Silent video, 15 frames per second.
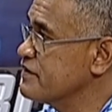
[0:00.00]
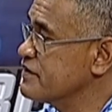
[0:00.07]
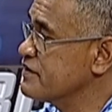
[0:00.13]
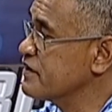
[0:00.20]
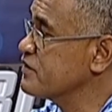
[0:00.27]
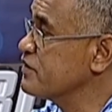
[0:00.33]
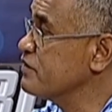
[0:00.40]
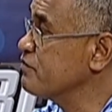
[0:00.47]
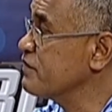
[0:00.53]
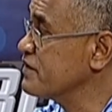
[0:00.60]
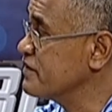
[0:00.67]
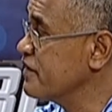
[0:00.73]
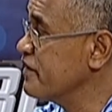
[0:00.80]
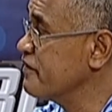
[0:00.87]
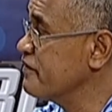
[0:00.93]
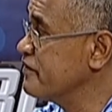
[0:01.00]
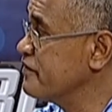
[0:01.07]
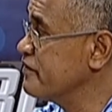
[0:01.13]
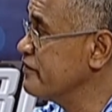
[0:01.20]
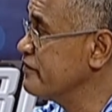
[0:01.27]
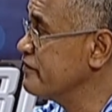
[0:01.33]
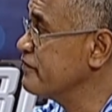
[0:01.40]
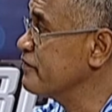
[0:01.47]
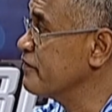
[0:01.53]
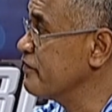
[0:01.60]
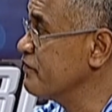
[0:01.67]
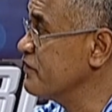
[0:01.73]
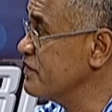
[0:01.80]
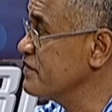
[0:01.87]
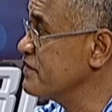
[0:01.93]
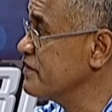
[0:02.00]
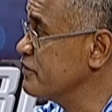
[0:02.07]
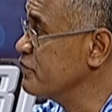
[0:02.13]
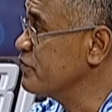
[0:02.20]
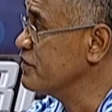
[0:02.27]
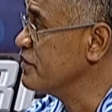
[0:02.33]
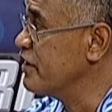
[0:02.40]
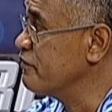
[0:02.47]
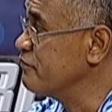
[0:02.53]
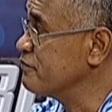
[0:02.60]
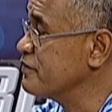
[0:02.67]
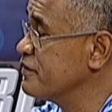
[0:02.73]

It's actually much higher than the fees that we have.